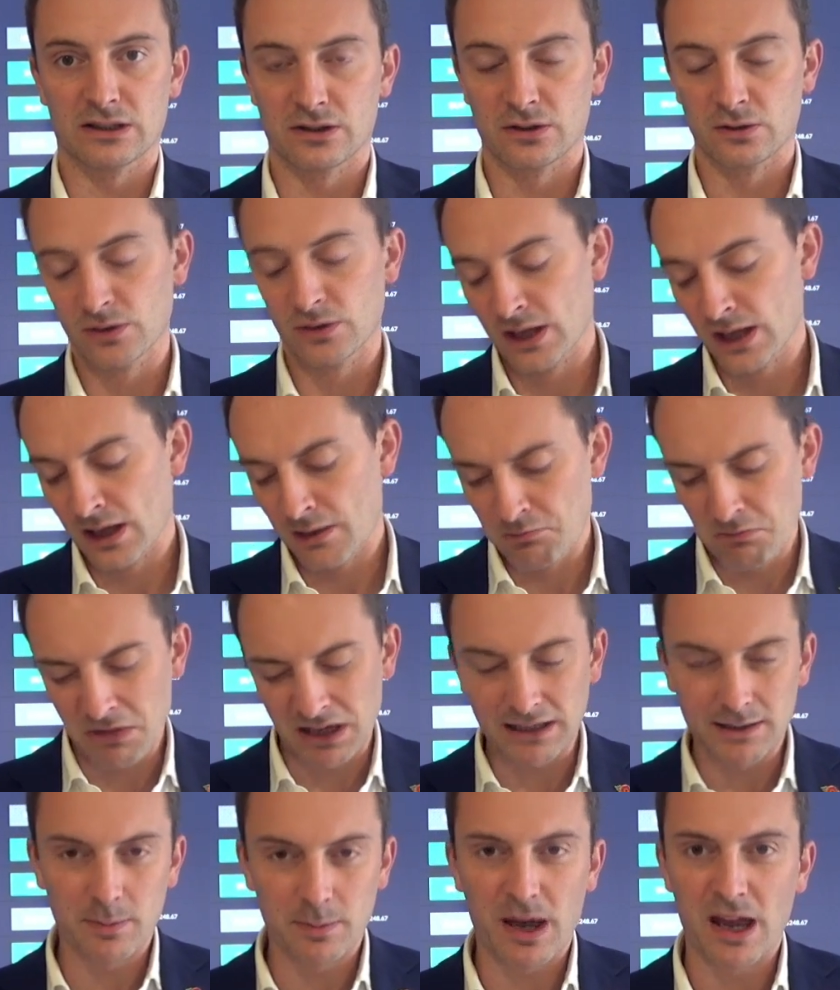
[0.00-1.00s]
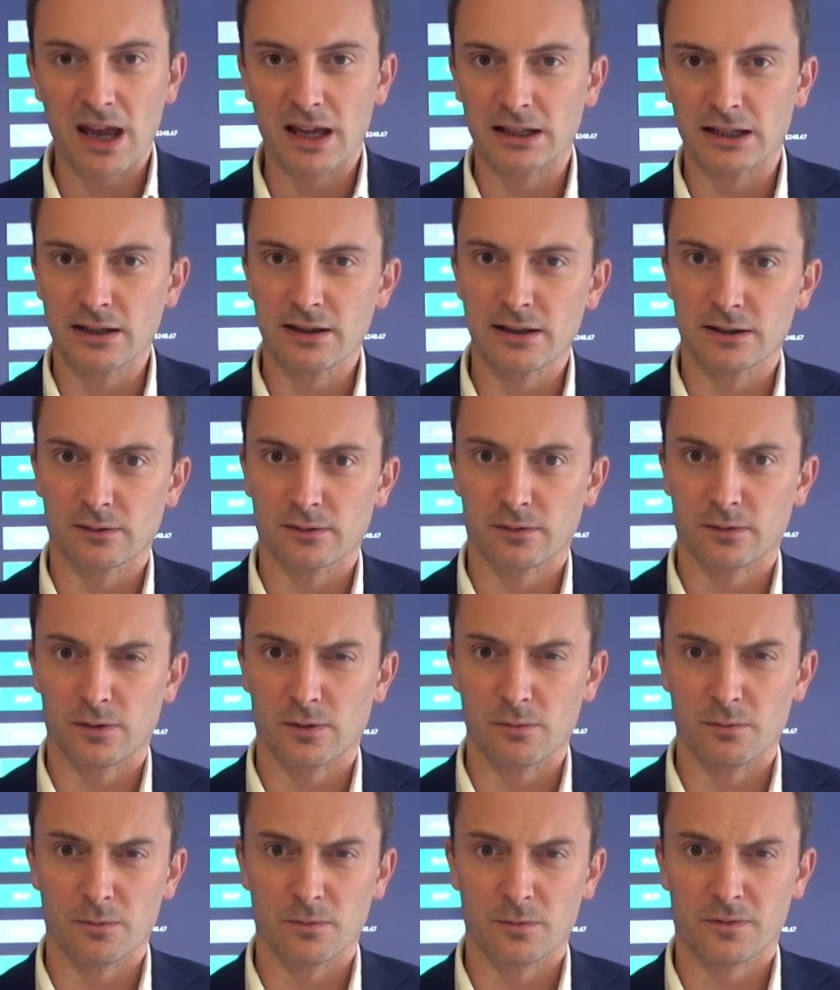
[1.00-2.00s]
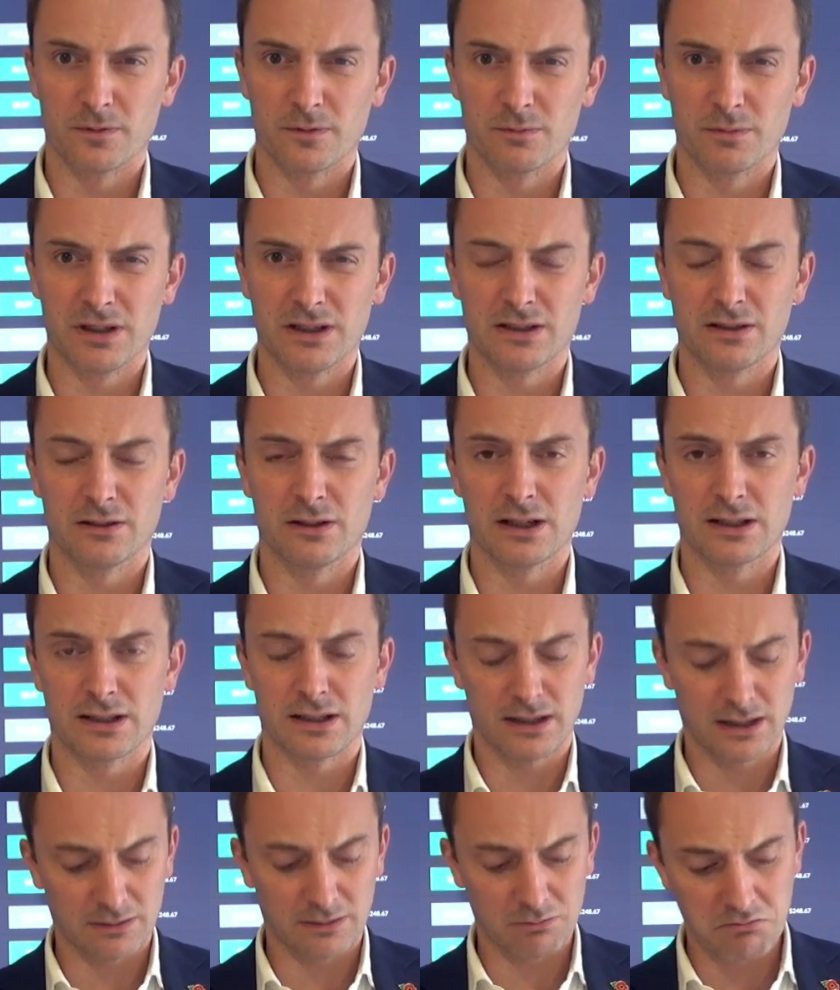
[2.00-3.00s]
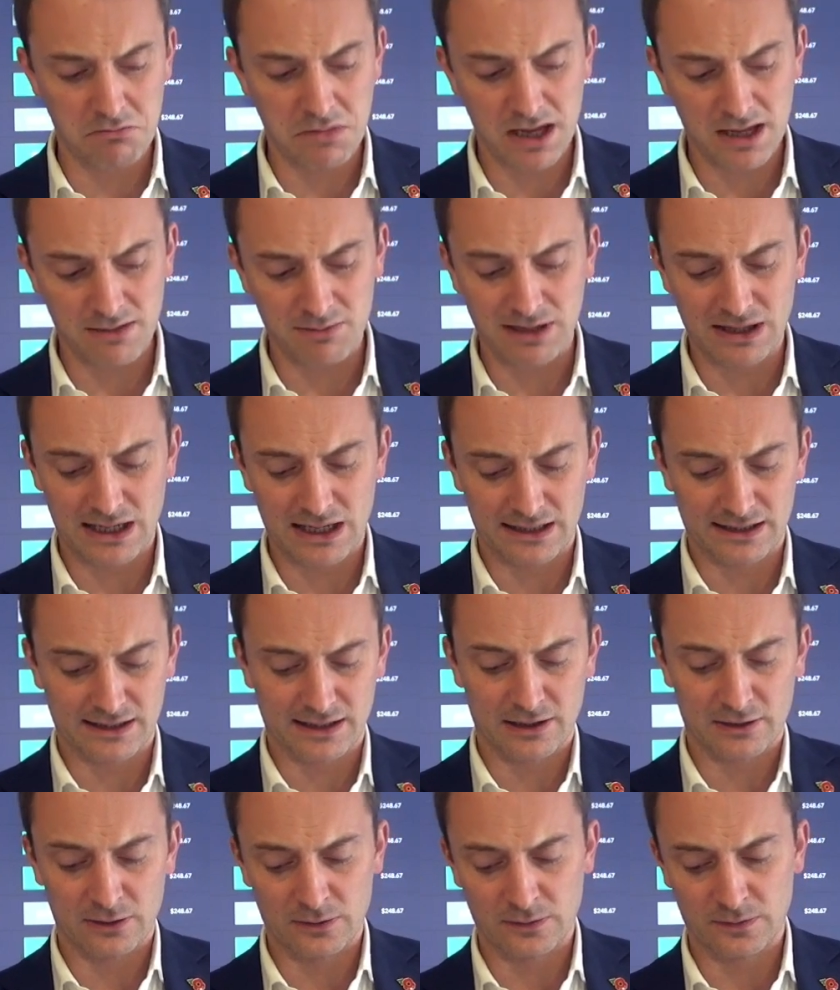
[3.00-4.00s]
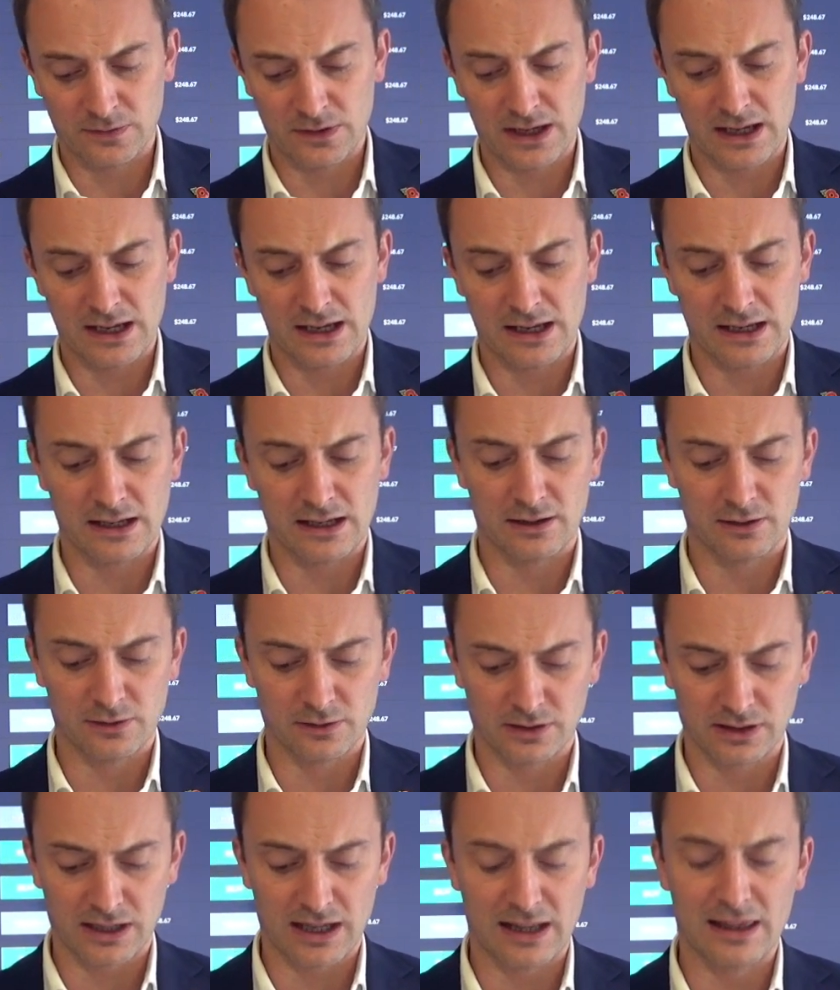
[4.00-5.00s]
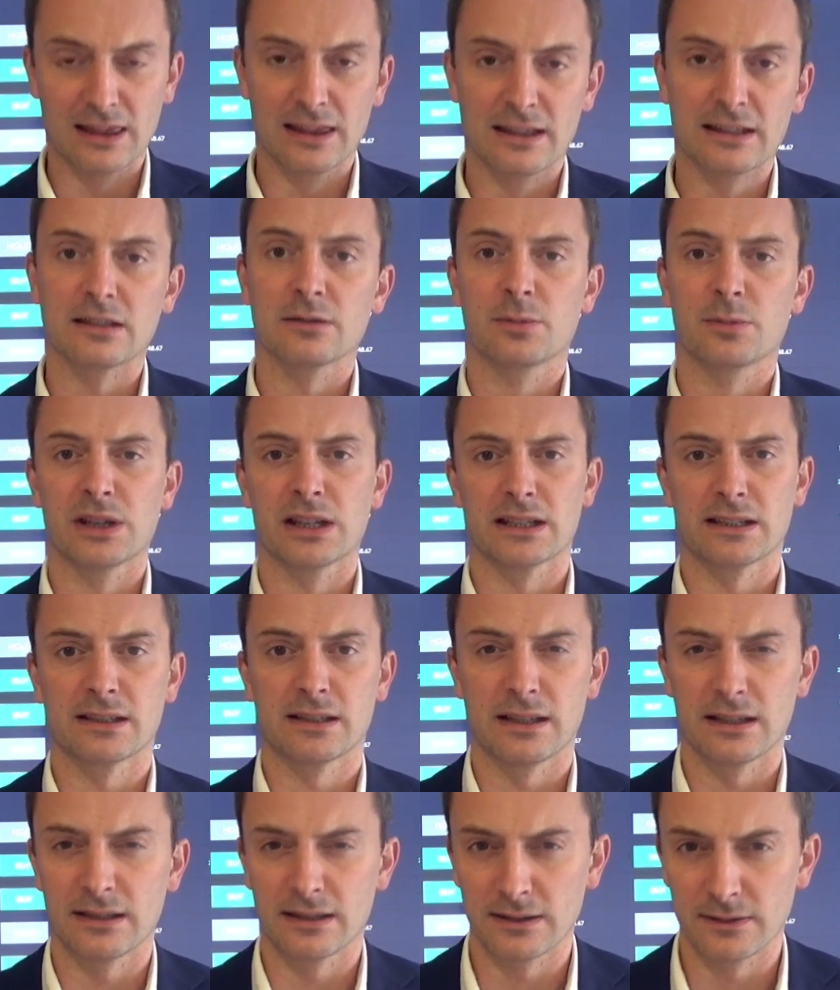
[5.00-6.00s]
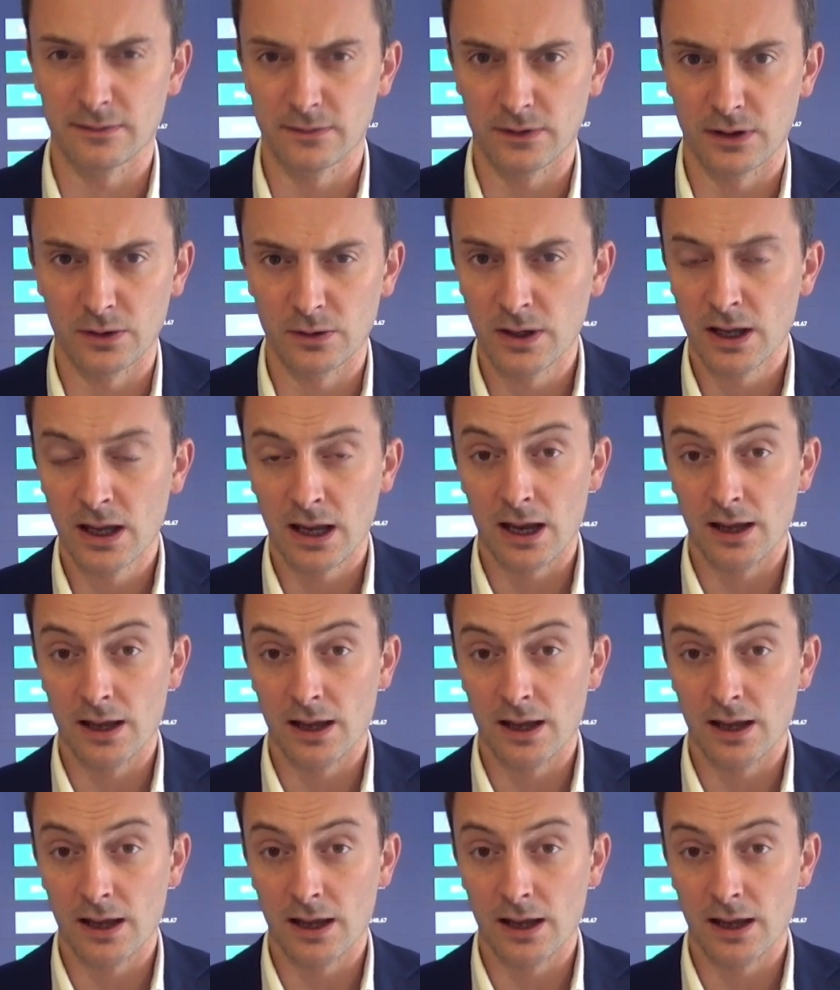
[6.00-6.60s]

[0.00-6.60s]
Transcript: So mixed bag, I think, from Pinterest. I think maybe that sell-off looks a little bit excessive, though.